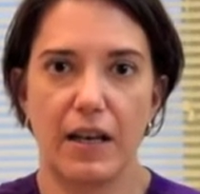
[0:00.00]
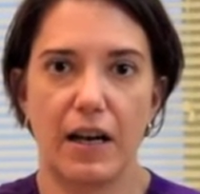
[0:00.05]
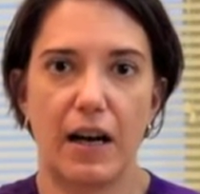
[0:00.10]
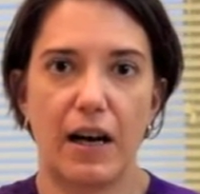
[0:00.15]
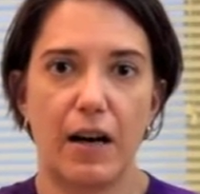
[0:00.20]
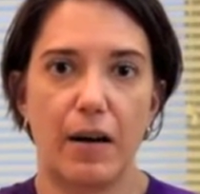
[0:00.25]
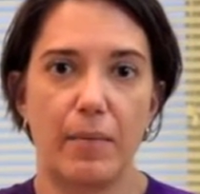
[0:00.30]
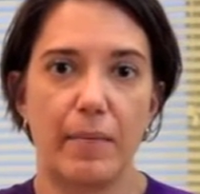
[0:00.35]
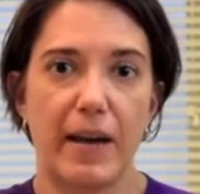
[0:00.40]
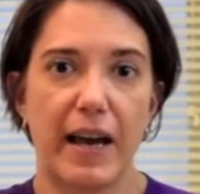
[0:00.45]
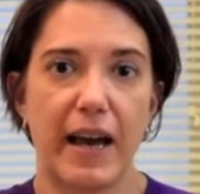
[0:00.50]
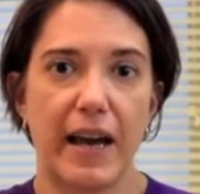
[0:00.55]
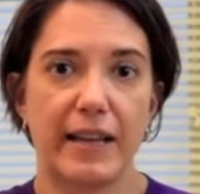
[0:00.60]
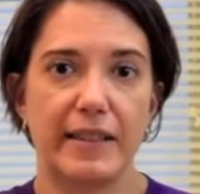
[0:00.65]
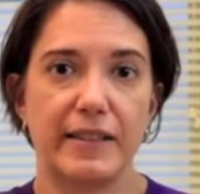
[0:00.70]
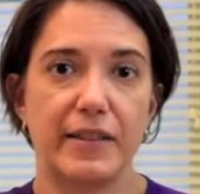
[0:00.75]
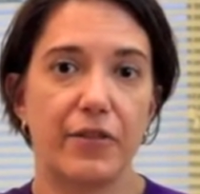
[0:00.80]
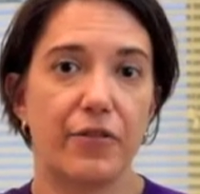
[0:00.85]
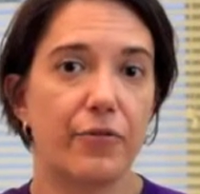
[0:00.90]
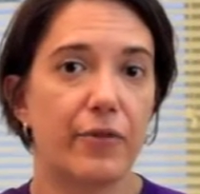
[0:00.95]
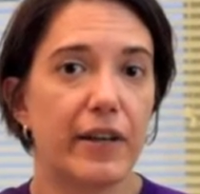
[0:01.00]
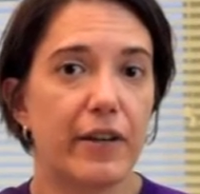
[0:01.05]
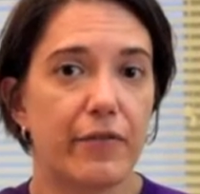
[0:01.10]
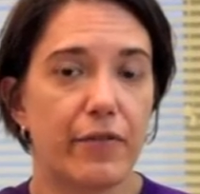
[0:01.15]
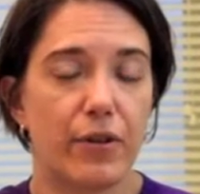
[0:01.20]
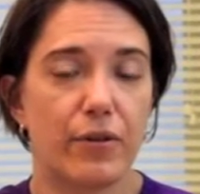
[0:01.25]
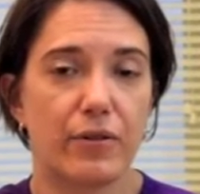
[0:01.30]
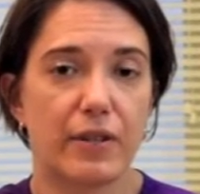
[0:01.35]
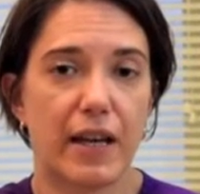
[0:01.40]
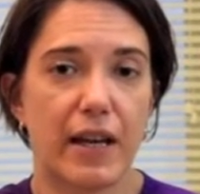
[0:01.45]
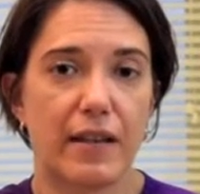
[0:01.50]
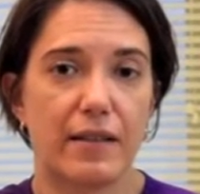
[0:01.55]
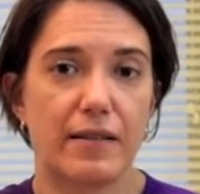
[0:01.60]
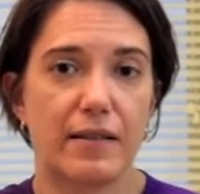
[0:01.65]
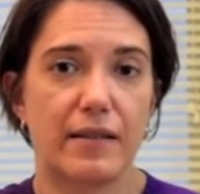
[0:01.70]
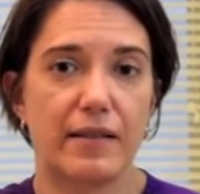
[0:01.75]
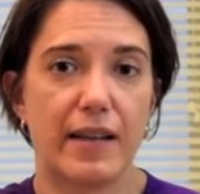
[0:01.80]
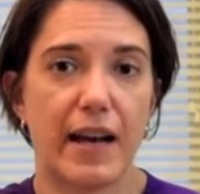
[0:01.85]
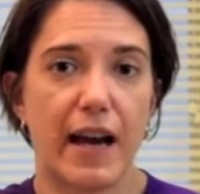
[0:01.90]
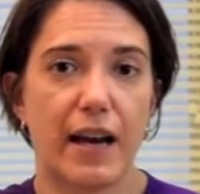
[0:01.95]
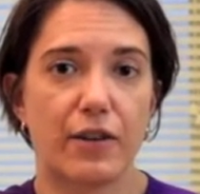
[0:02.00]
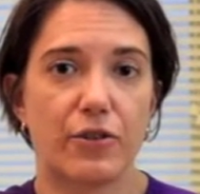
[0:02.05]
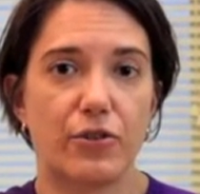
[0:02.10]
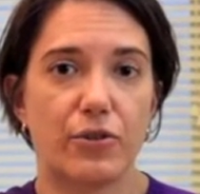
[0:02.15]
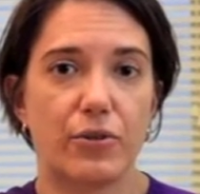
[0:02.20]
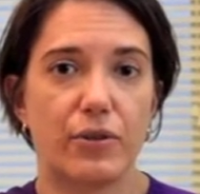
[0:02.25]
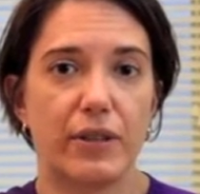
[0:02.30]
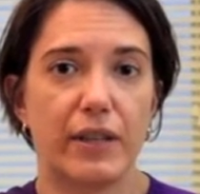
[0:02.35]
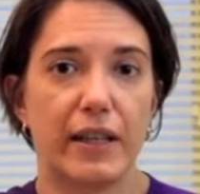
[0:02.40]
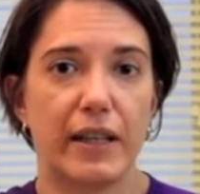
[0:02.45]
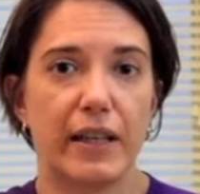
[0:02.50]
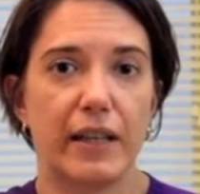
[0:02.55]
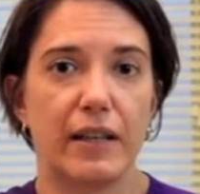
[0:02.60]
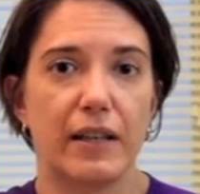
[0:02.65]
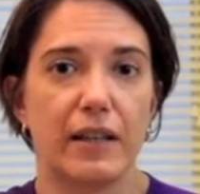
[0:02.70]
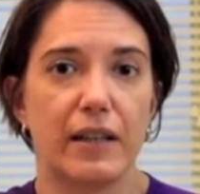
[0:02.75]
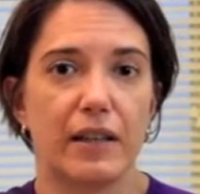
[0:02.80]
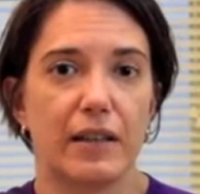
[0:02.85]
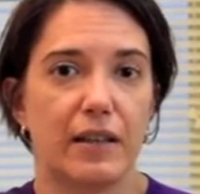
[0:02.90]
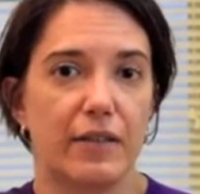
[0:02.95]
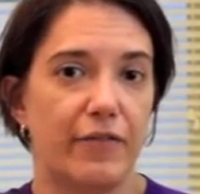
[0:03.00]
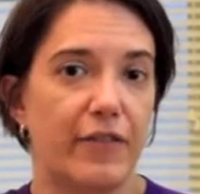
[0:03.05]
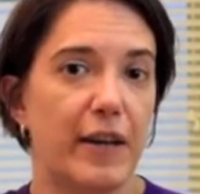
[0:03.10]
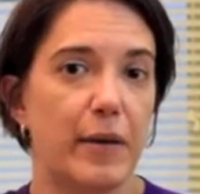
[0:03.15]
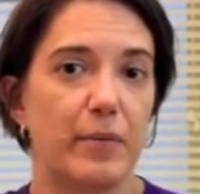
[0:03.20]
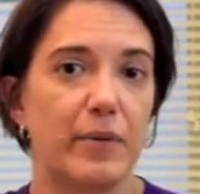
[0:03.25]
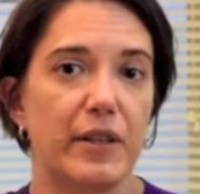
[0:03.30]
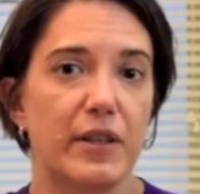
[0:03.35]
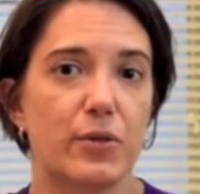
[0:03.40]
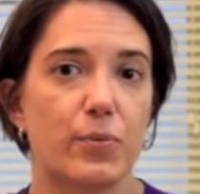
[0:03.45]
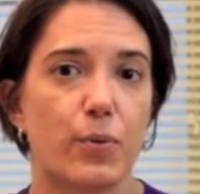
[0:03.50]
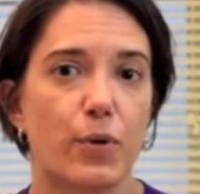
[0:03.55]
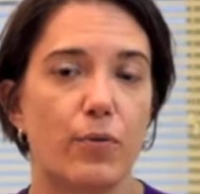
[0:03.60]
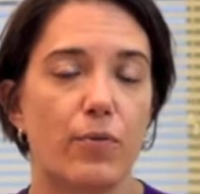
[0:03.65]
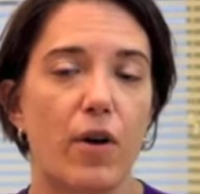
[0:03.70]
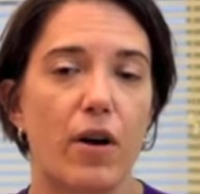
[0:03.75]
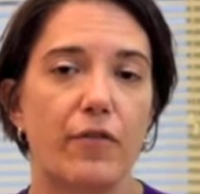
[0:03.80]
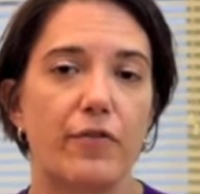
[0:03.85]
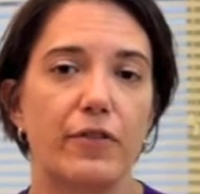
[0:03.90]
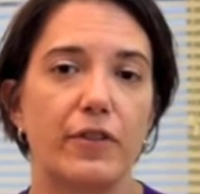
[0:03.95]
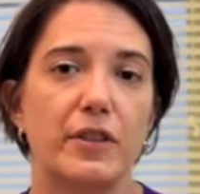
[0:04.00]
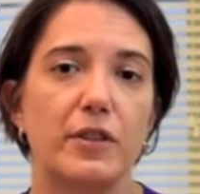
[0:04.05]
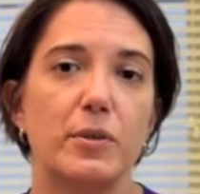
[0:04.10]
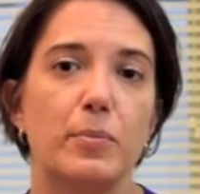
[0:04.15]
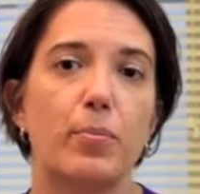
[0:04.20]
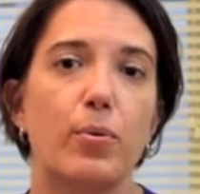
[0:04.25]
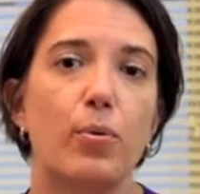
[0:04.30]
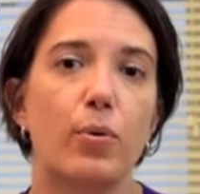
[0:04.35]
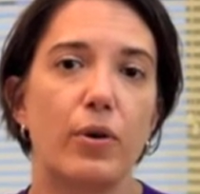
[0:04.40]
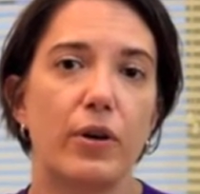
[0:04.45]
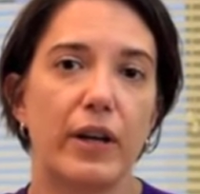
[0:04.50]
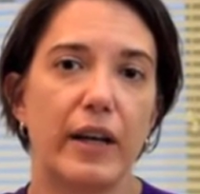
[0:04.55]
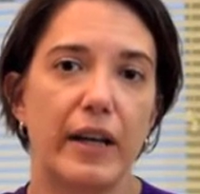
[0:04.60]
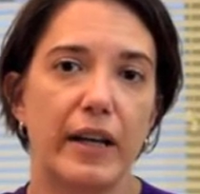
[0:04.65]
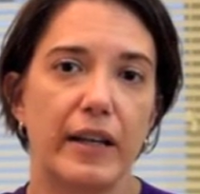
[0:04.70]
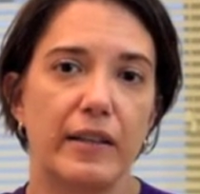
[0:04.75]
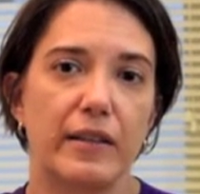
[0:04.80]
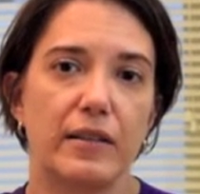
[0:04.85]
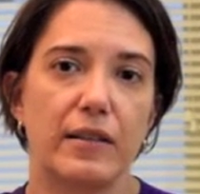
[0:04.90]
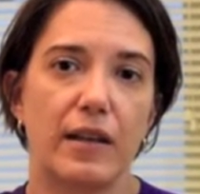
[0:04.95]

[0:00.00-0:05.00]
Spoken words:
And in 3 of those cases, actually, families were wrongfully deported.